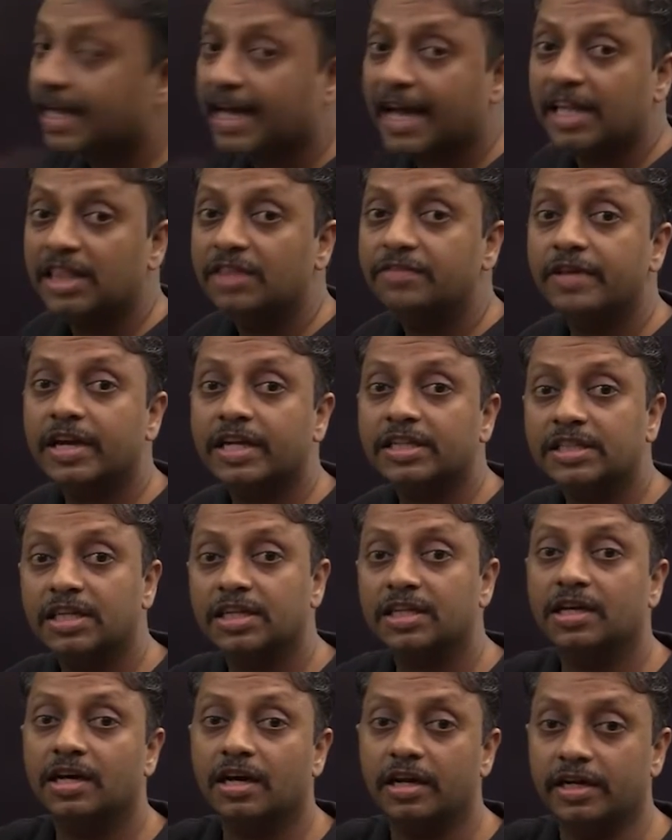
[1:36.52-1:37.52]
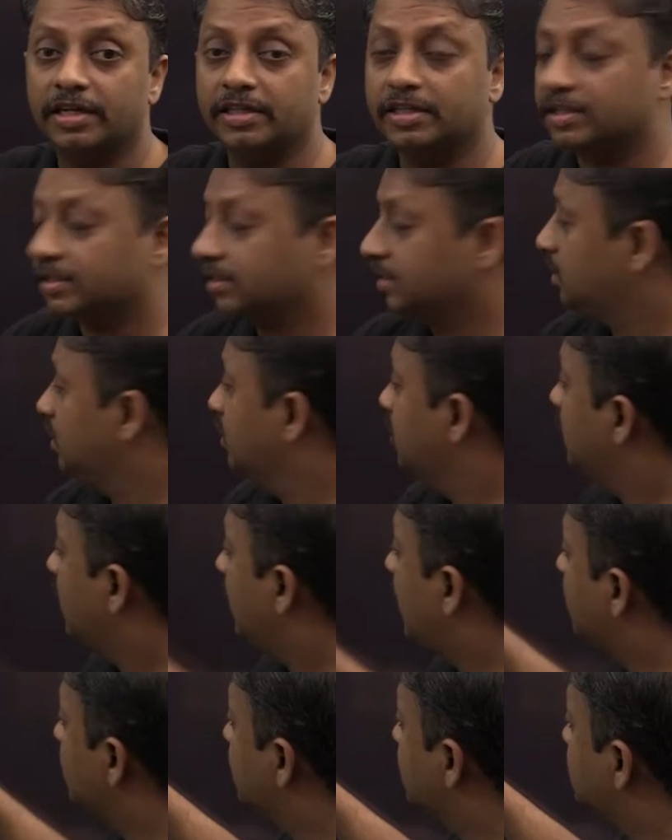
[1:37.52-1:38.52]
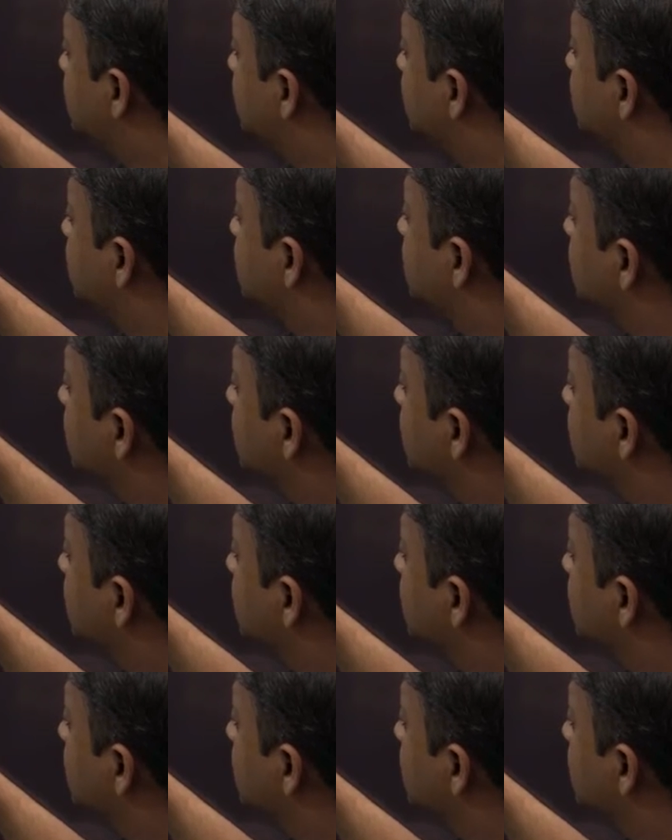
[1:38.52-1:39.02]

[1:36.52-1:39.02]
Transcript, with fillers: convection current and this is